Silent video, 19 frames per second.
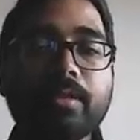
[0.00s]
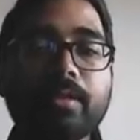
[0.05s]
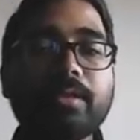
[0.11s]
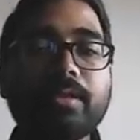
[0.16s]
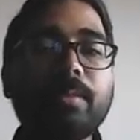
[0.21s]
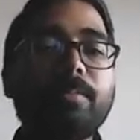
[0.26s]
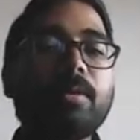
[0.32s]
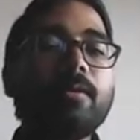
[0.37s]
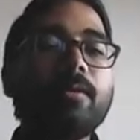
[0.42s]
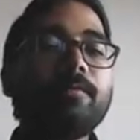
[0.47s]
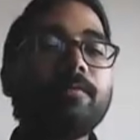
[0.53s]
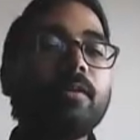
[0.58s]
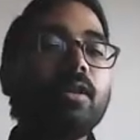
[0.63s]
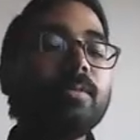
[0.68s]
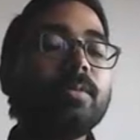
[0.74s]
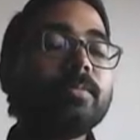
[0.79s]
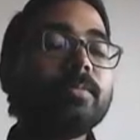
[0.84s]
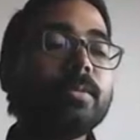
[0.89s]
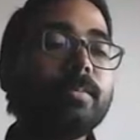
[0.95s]
Number of
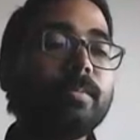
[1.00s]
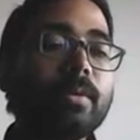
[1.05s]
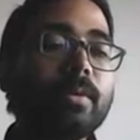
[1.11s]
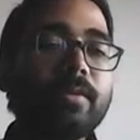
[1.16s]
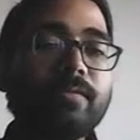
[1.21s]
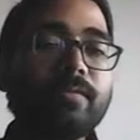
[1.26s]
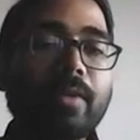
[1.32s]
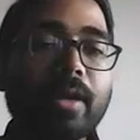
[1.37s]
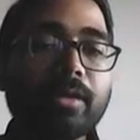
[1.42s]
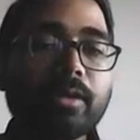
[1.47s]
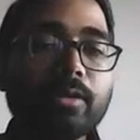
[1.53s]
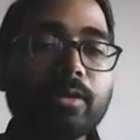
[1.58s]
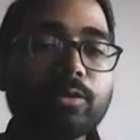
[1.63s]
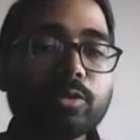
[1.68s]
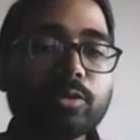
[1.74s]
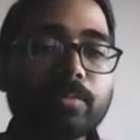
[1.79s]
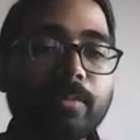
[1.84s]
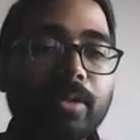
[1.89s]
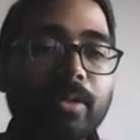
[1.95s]
columns in prefactor
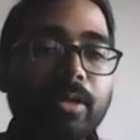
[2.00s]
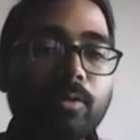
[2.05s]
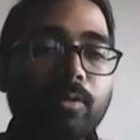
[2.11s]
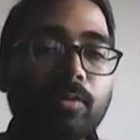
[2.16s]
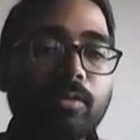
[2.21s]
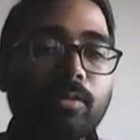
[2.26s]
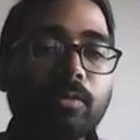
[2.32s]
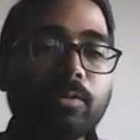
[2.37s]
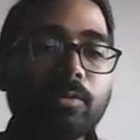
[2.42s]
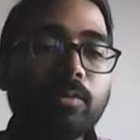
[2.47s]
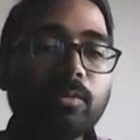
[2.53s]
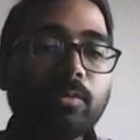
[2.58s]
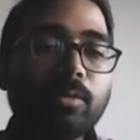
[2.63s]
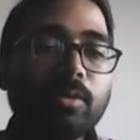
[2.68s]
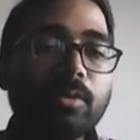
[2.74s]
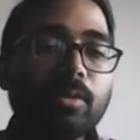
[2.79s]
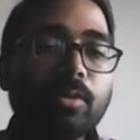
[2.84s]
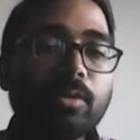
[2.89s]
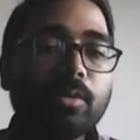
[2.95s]
should be equal to
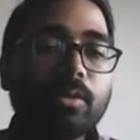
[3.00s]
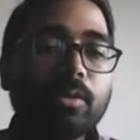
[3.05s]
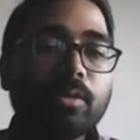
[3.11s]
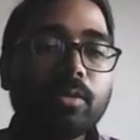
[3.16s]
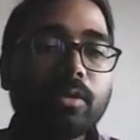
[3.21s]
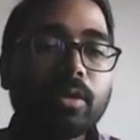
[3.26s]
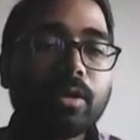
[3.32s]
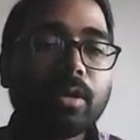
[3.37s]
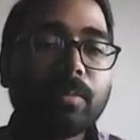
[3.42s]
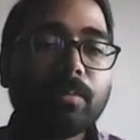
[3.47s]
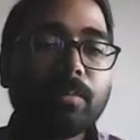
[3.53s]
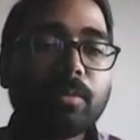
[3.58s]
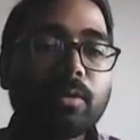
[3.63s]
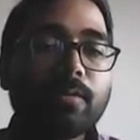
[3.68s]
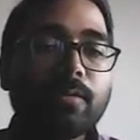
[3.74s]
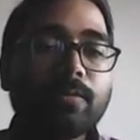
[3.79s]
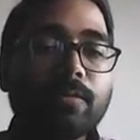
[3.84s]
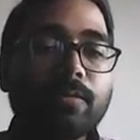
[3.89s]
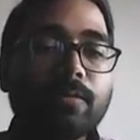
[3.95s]
number
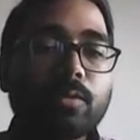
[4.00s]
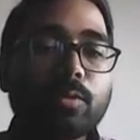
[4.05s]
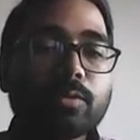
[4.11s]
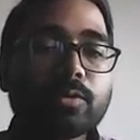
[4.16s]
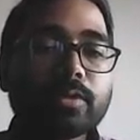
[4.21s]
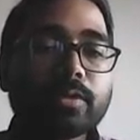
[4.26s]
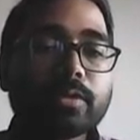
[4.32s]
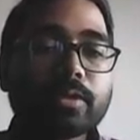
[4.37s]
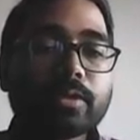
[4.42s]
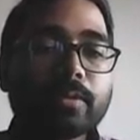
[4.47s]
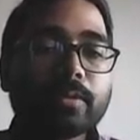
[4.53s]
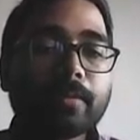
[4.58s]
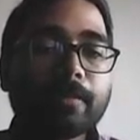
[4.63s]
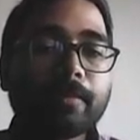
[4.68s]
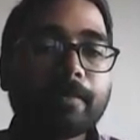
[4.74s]
of rows